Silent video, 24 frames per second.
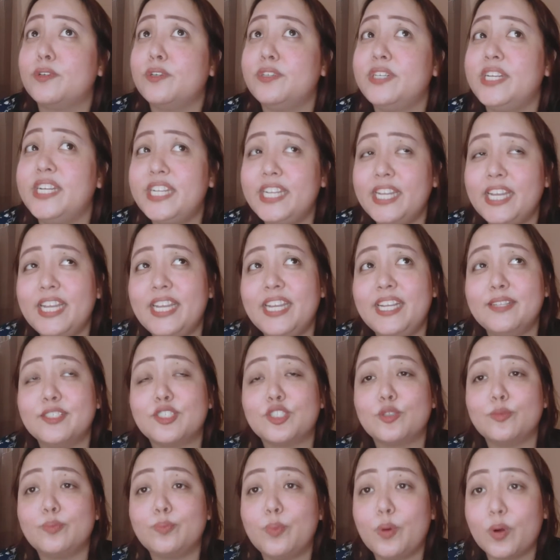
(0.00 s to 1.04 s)
really
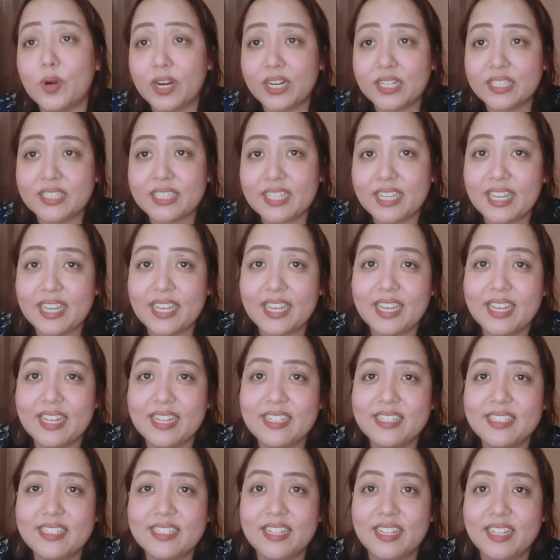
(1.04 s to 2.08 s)
supporting
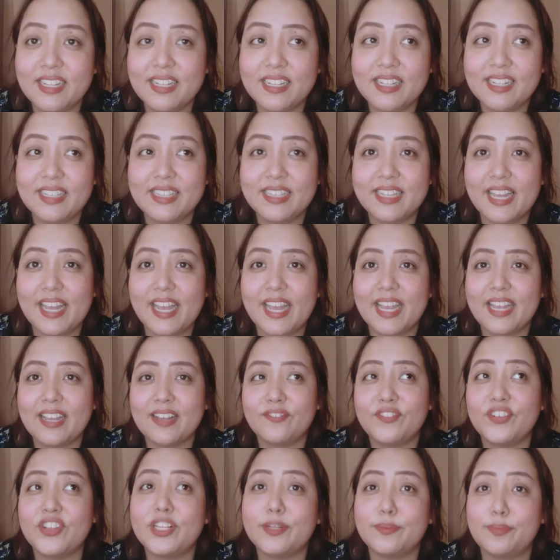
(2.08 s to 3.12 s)
like
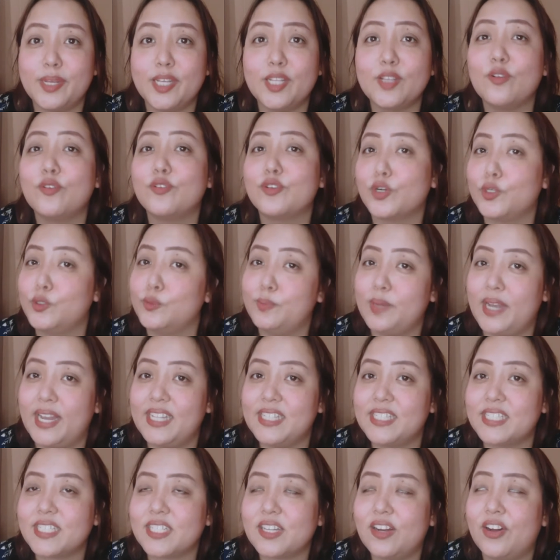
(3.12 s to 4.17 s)
Filipino
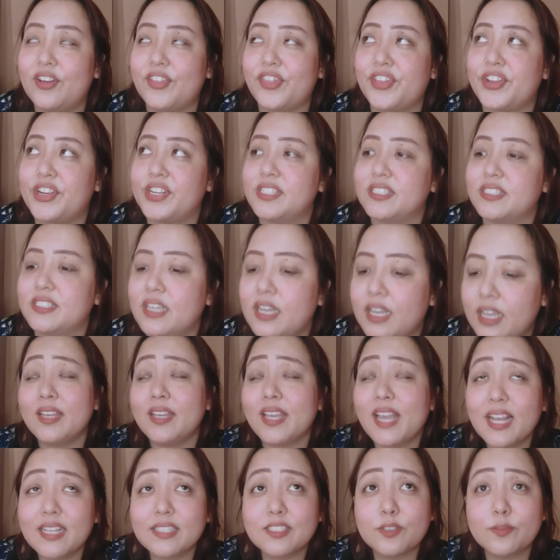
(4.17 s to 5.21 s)
romance authors.
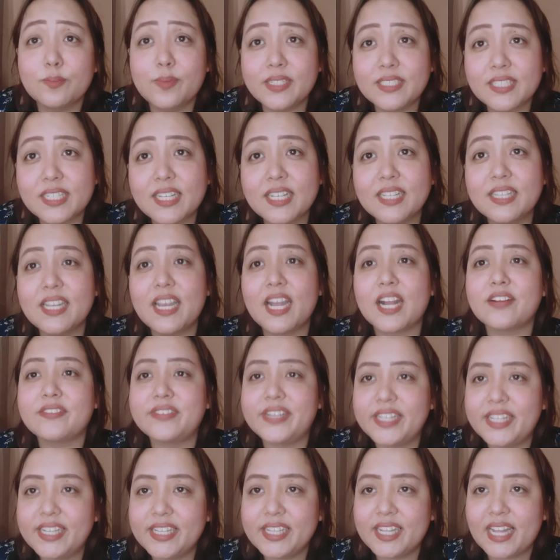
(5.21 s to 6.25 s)
Yeah, so basically I
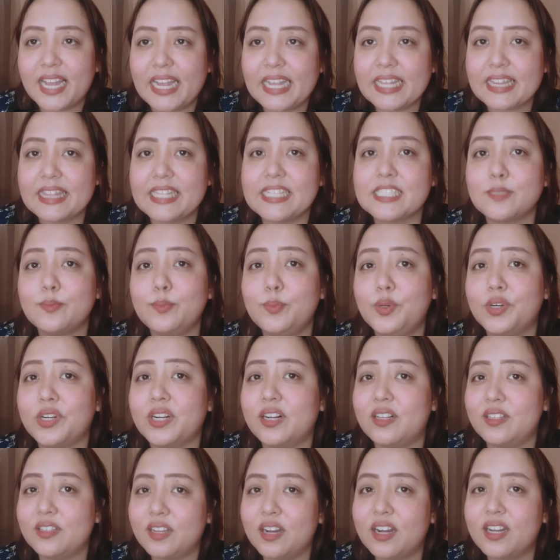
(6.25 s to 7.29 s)
really like this
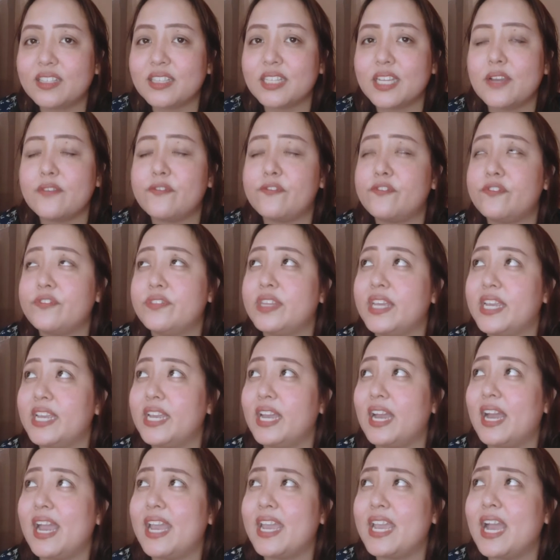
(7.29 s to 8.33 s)
book a lot.
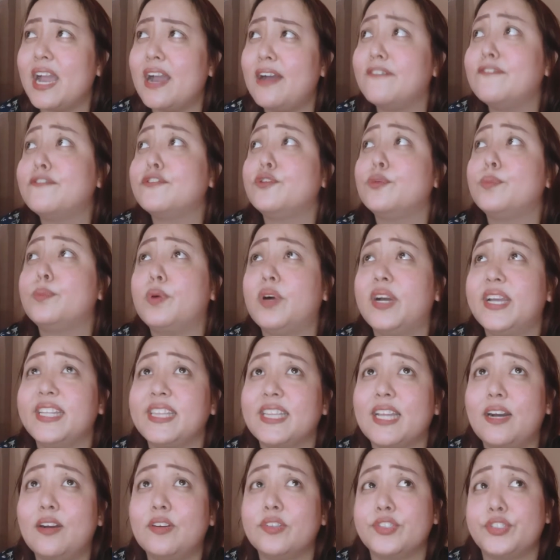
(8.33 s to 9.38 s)
I have to
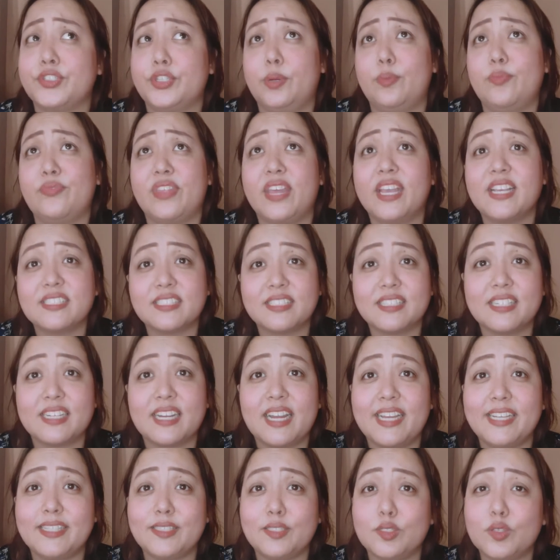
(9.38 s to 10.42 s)
point out some things that
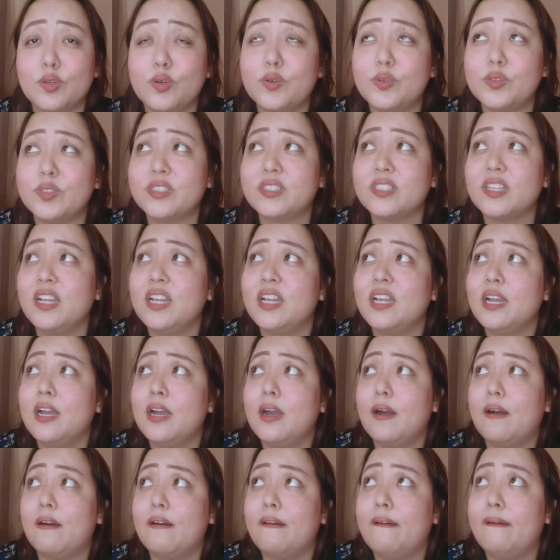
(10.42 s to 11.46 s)
I don't.
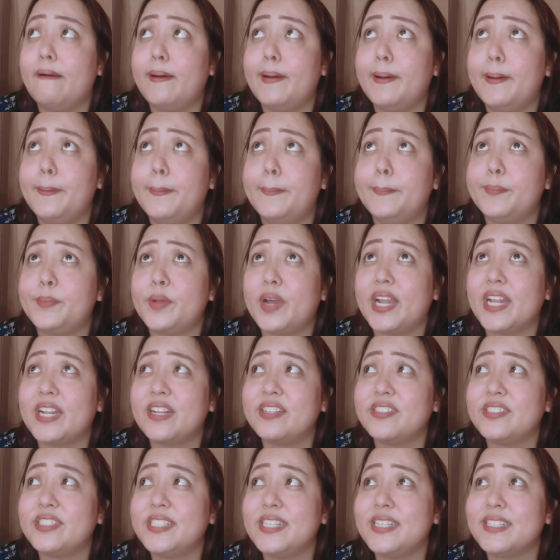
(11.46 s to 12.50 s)

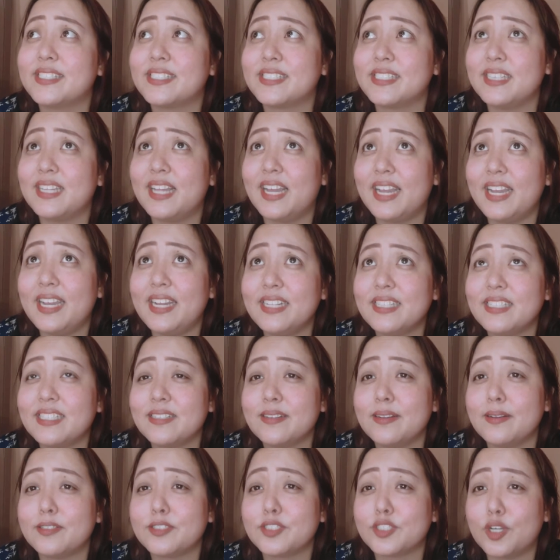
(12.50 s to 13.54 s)
I
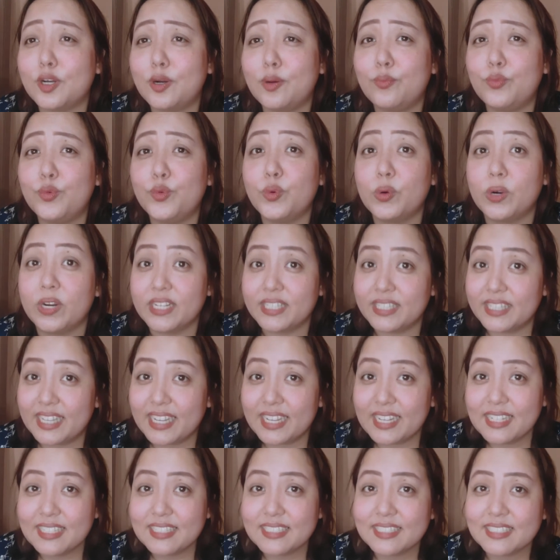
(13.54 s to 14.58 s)
disliked some
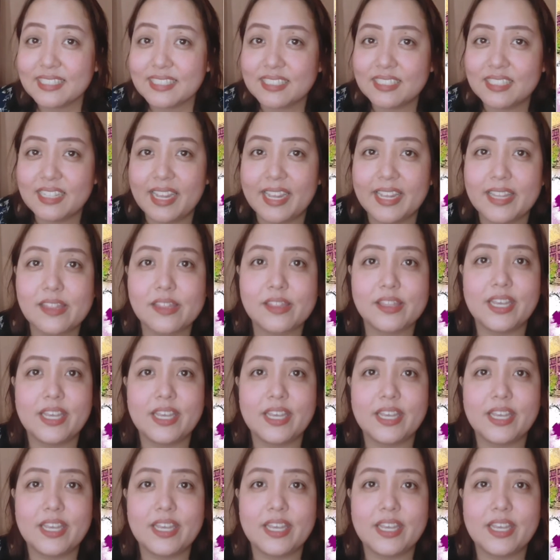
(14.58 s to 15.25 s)
wordings like